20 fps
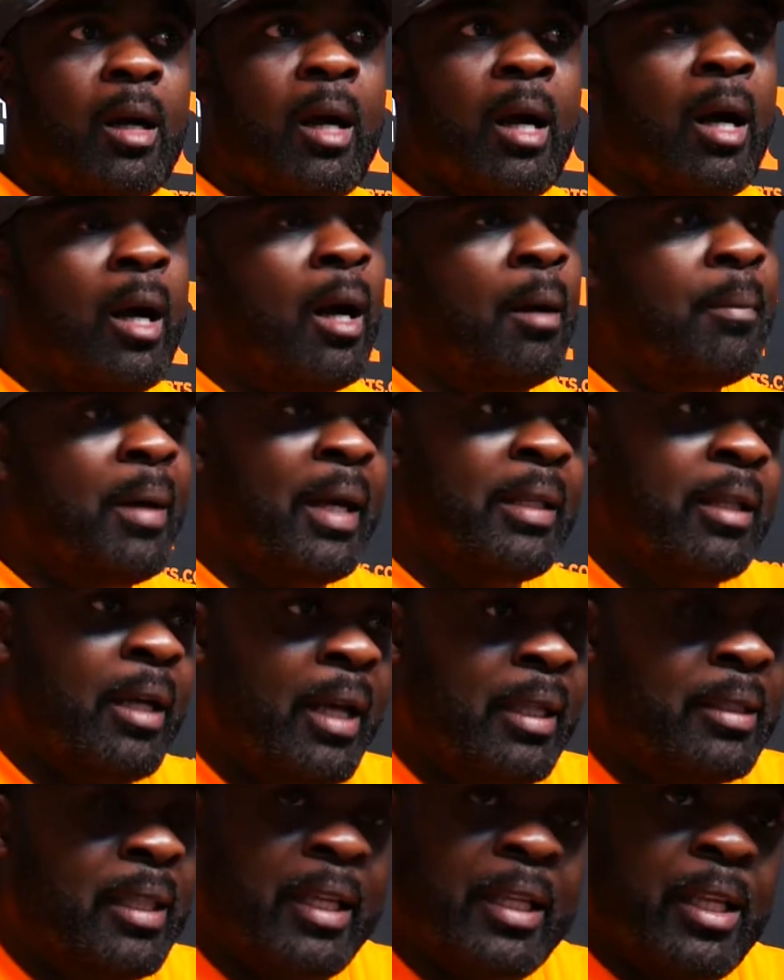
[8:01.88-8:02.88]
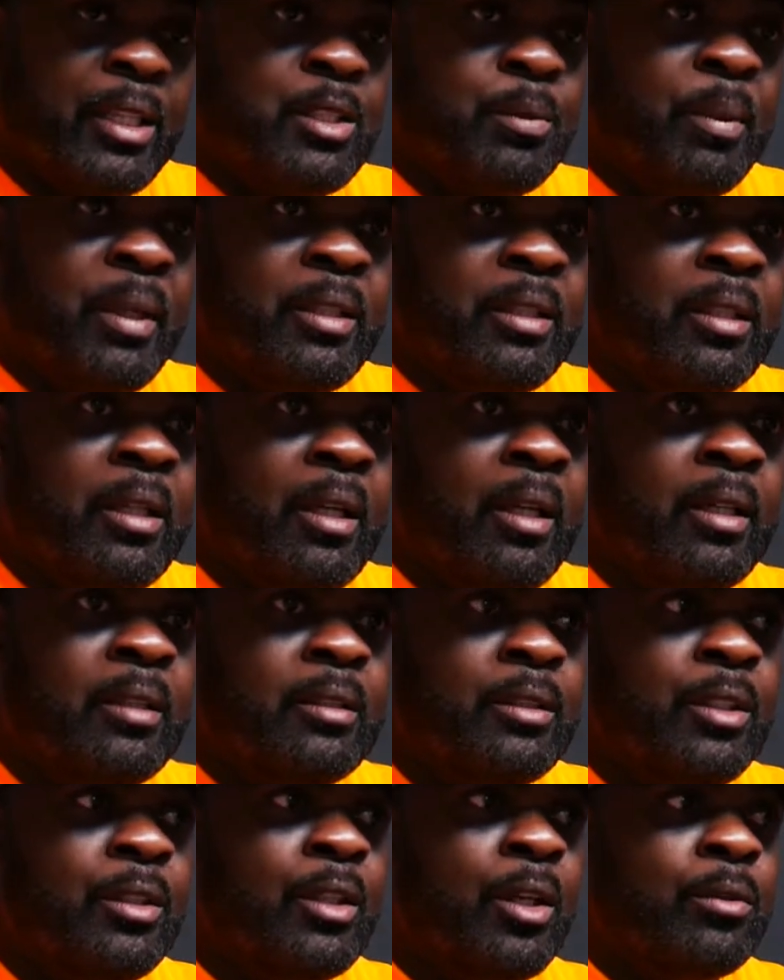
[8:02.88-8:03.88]
I think it's been
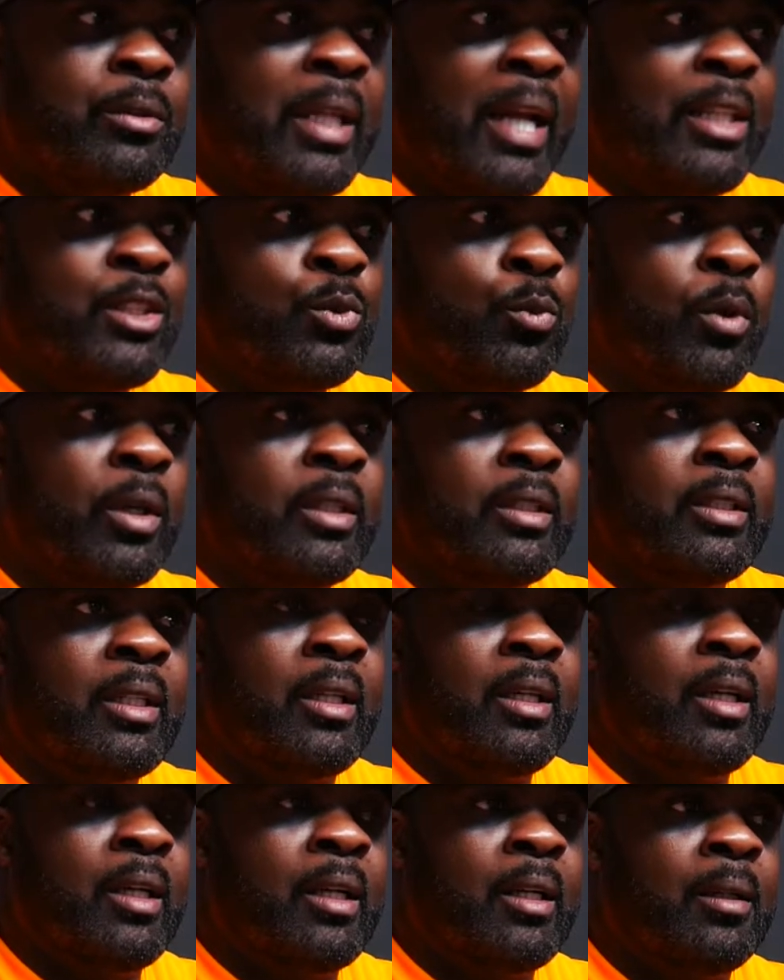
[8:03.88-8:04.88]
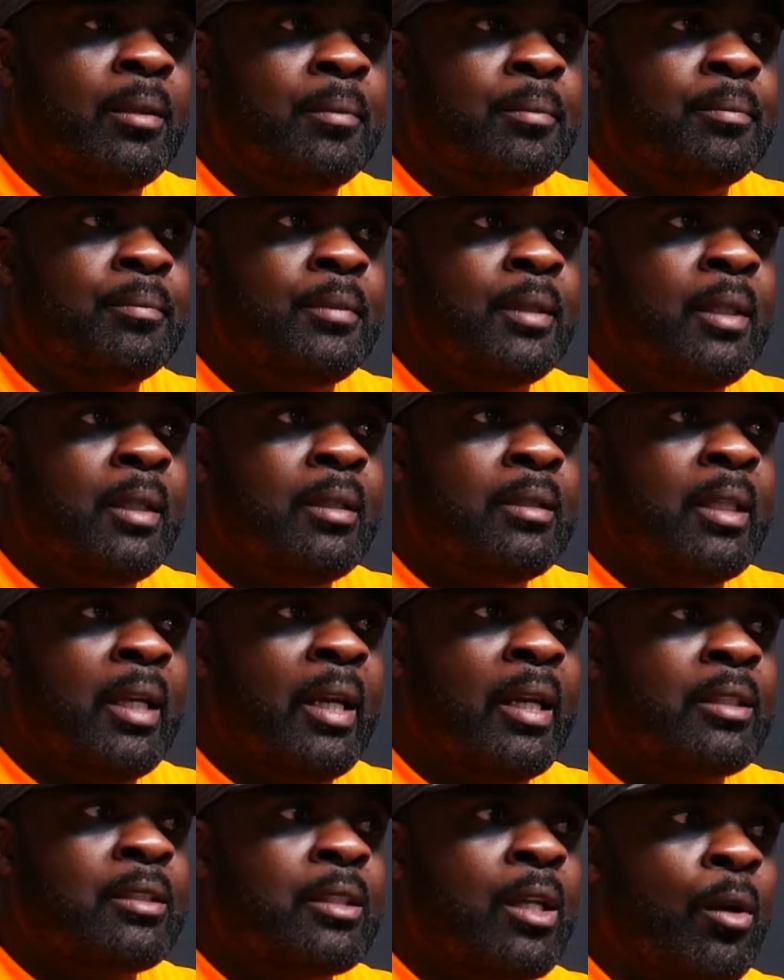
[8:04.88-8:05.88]
good. You know, that's one of the
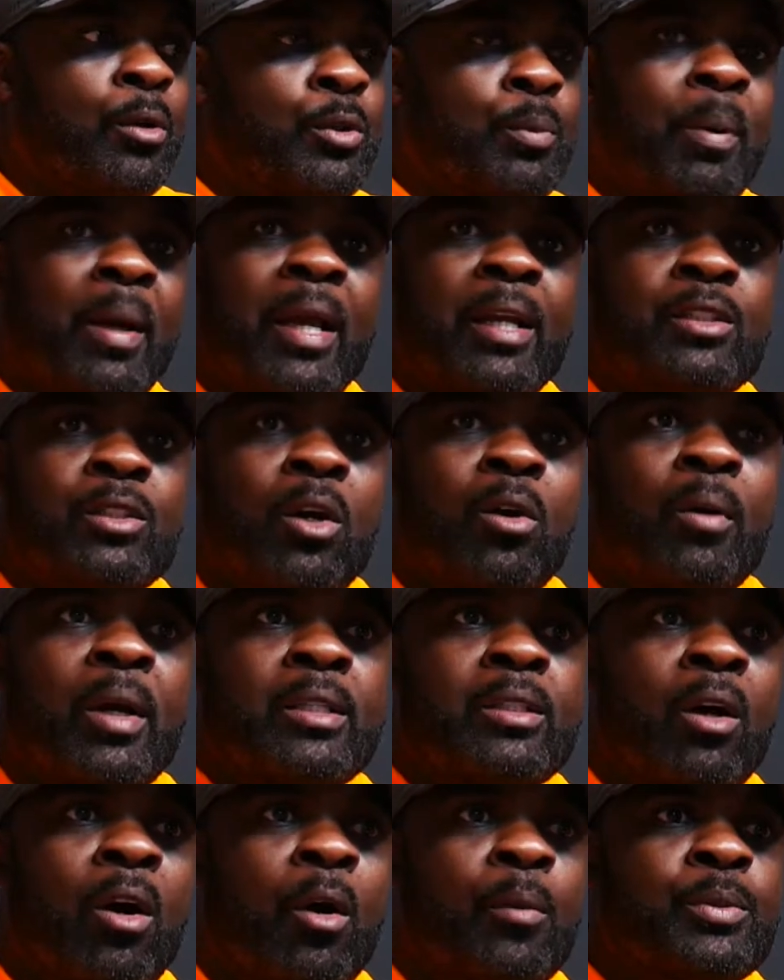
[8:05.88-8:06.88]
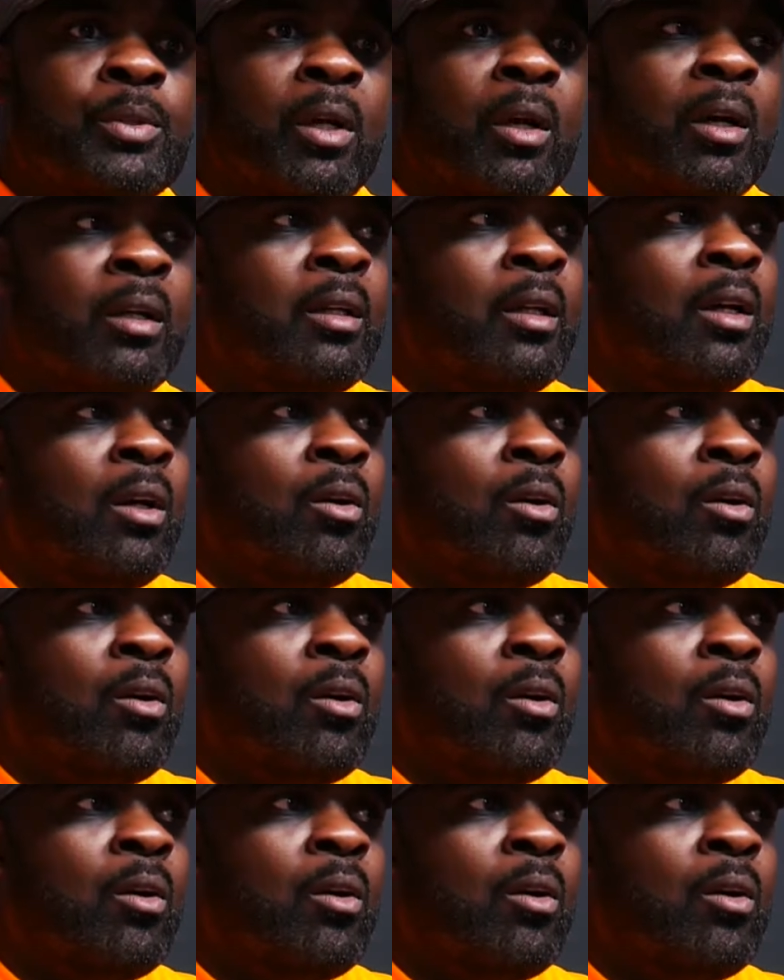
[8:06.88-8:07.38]
things Coach Banks always harps on.